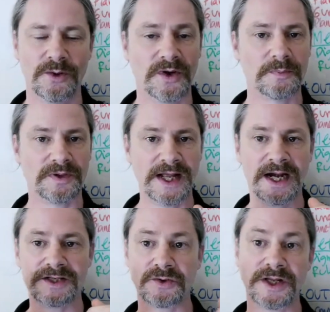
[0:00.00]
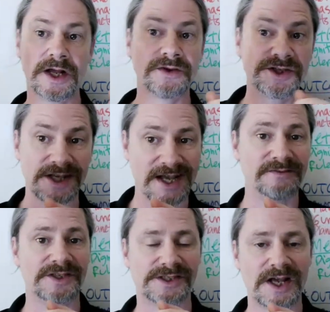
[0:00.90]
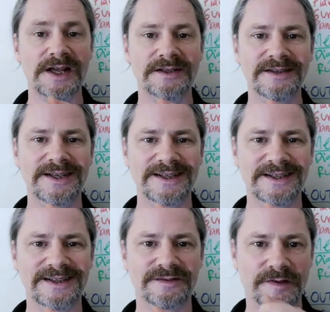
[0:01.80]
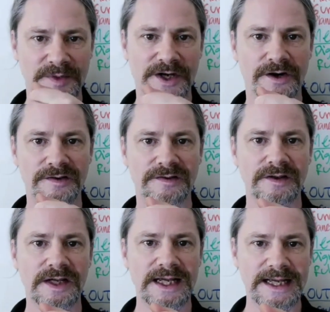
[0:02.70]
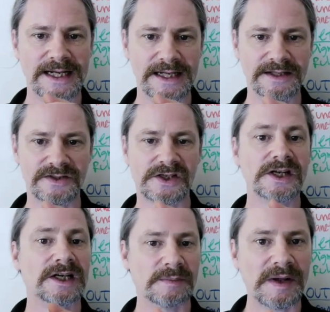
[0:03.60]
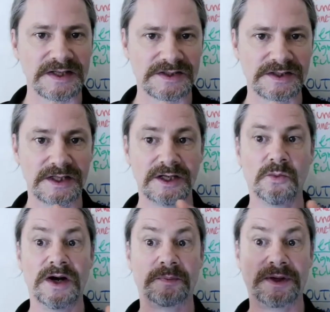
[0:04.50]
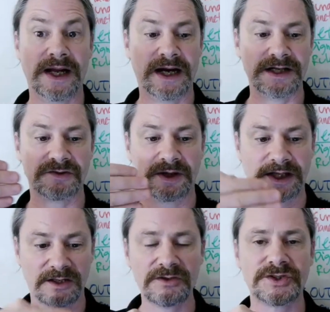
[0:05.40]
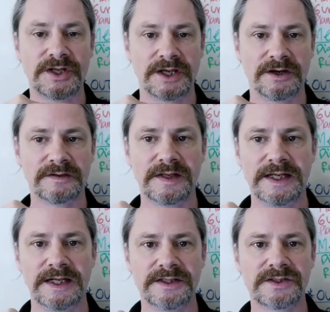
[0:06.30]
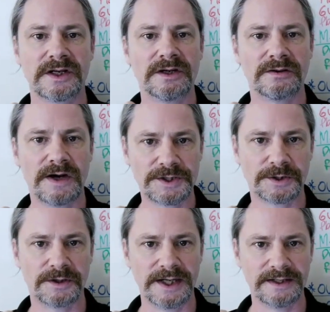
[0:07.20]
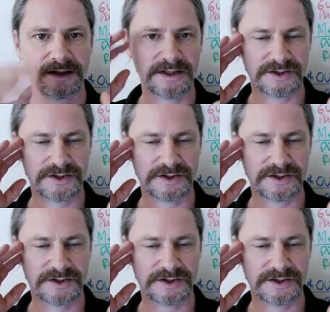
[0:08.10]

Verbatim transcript: When a planet is on the other side of the Sun from the Earth, it is combust. When a planet is really close to the Earth, it is retrograde.